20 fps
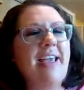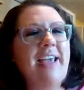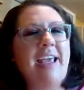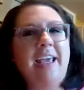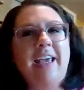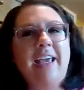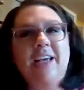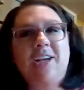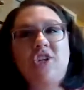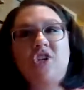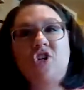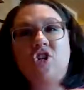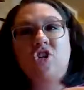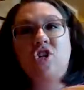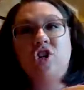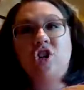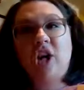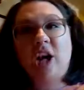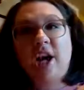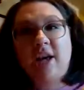He is
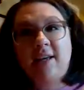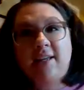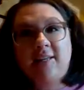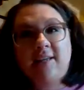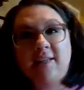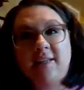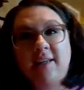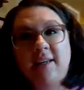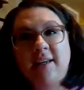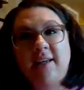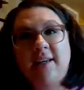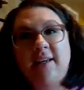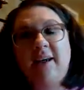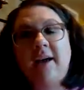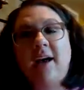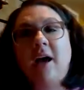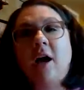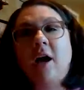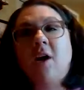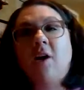just
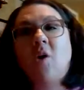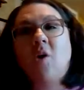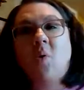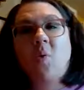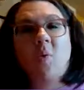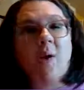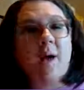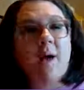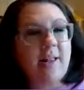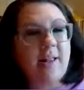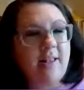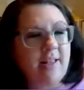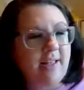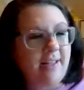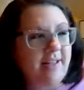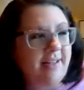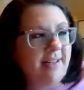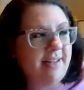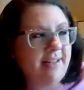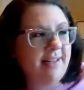a
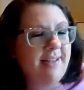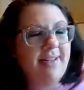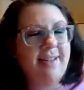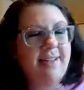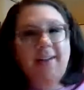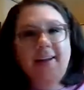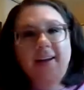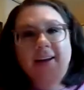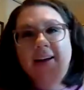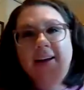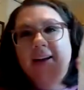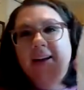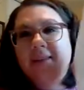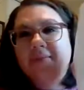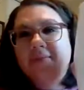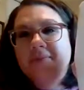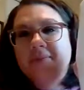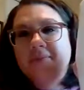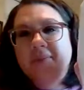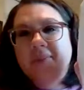koala."
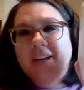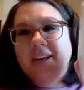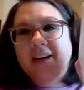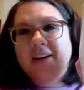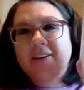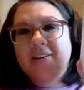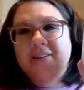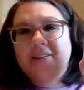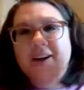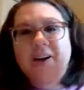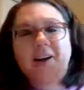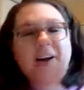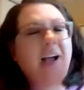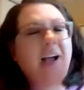There's our